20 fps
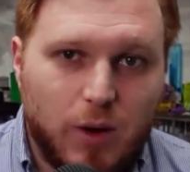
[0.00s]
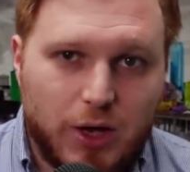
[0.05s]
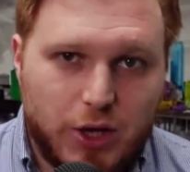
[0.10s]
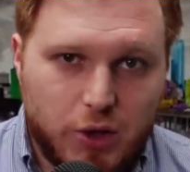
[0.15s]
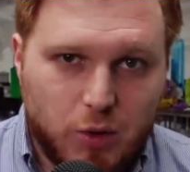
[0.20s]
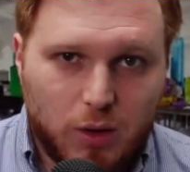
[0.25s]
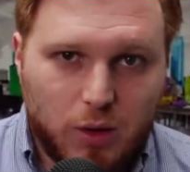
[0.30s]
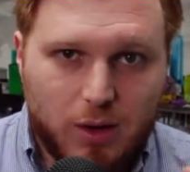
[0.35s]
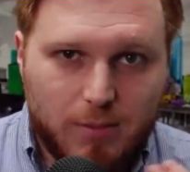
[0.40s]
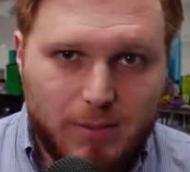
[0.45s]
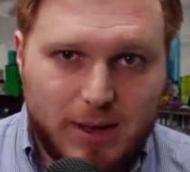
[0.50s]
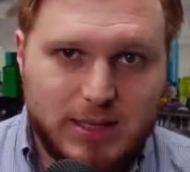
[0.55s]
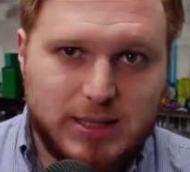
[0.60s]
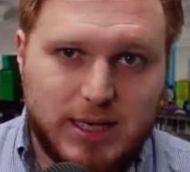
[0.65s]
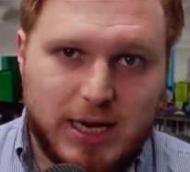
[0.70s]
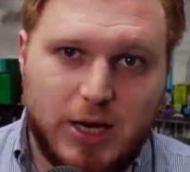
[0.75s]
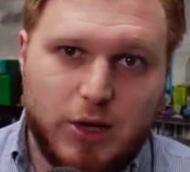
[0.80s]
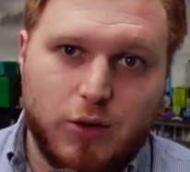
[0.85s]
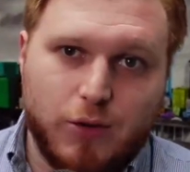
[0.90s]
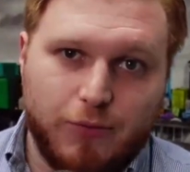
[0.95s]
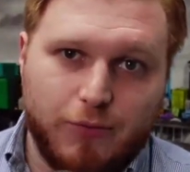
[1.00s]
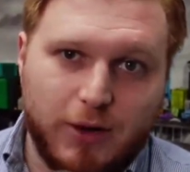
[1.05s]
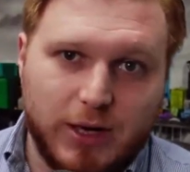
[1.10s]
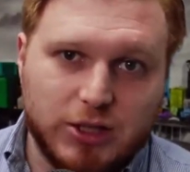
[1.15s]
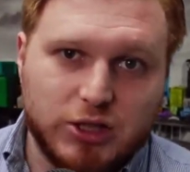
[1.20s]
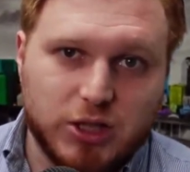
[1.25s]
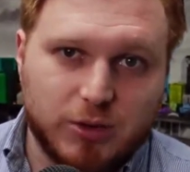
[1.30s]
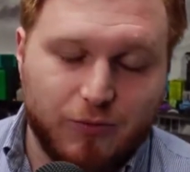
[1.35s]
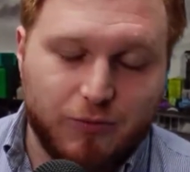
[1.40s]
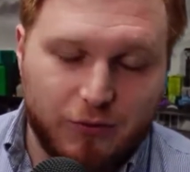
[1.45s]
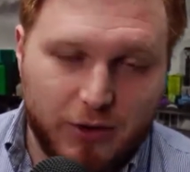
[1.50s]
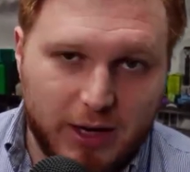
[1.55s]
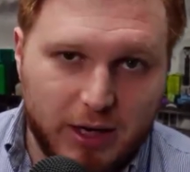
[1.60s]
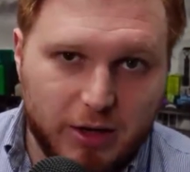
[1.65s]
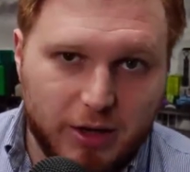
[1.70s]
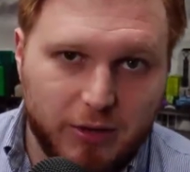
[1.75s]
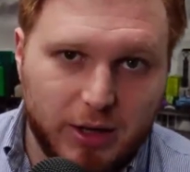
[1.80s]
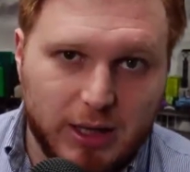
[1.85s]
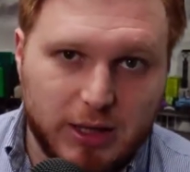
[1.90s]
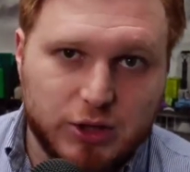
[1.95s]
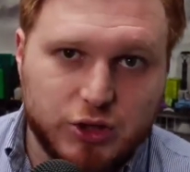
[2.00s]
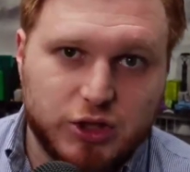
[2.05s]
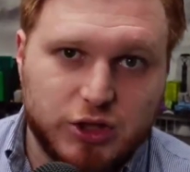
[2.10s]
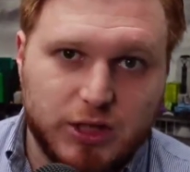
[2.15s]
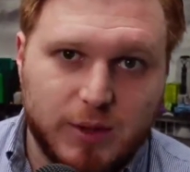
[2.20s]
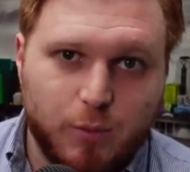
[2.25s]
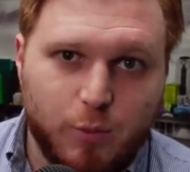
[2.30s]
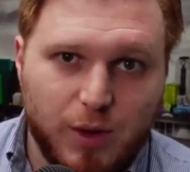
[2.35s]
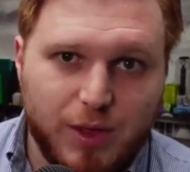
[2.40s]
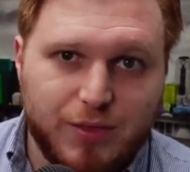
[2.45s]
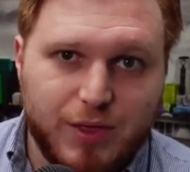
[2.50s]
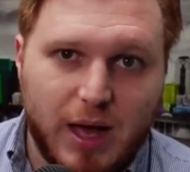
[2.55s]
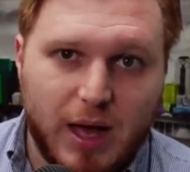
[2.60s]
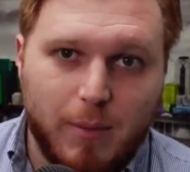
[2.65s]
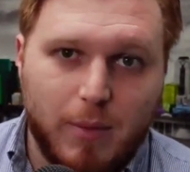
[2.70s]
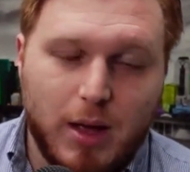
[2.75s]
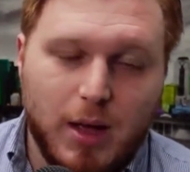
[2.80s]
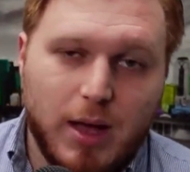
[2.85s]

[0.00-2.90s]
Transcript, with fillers: You want to maintain your friendship, friendly relationship with them.